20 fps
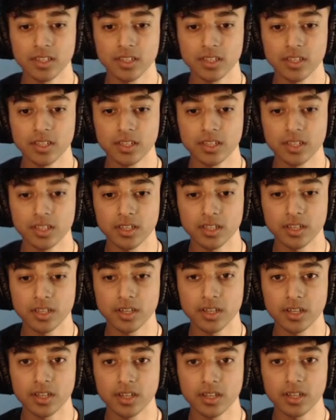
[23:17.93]
No boy.
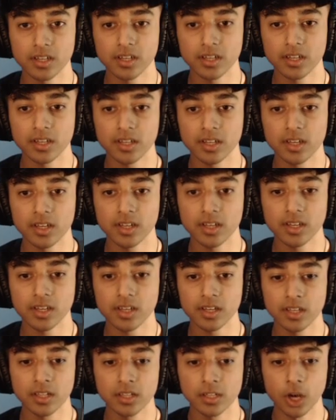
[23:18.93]

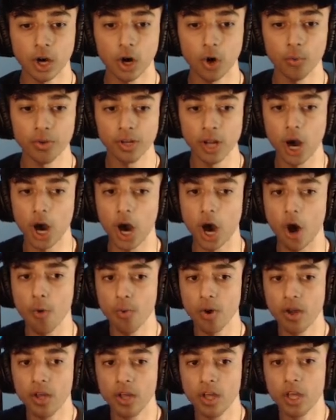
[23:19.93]
No,
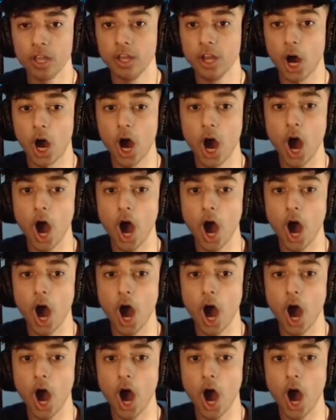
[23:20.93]
no, no.